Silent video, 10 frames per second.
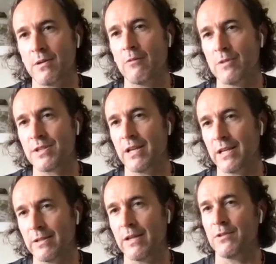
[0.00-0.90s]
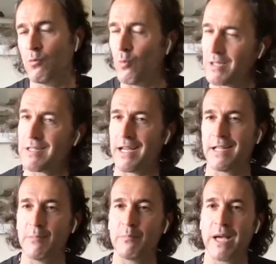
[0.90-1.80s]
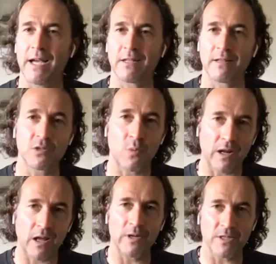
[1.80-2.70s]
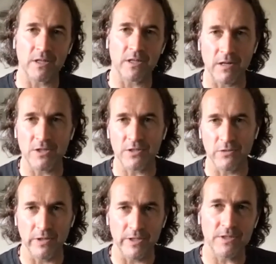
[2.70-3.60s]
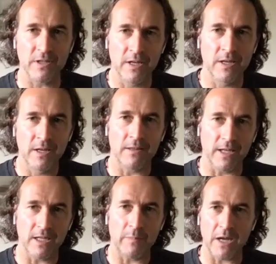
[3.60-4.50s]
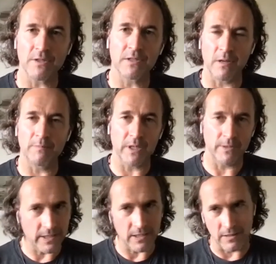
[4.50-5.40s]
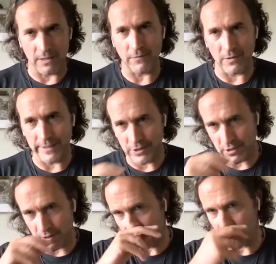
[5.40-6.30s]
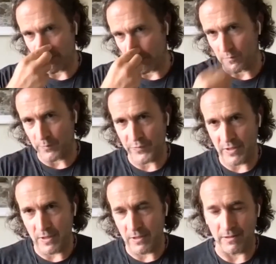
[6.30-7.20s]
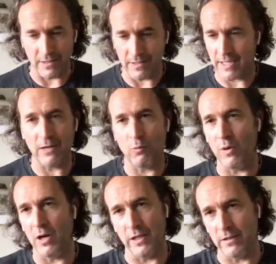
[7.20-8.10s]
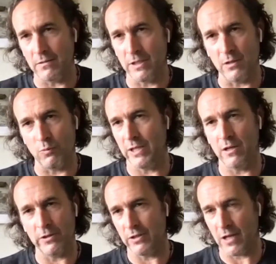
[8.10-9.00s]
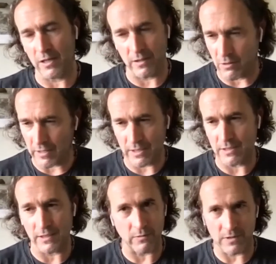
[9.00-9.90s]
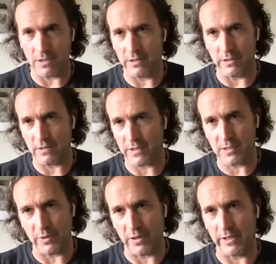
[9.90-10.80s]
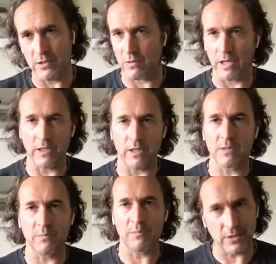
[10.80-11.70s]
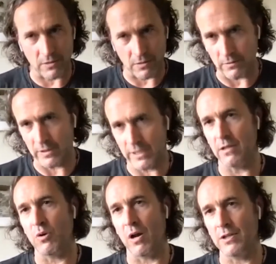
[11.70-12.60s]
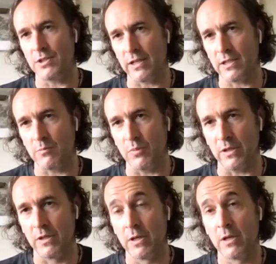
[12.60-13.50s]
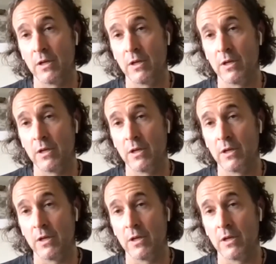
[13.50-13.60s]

And so I would say, if you want that impact, that's what I always encourage students. Think about something that can differentiate you. That day one, we know you're not an architect with 10 years of experience. We're not going to expect you to lead a project, but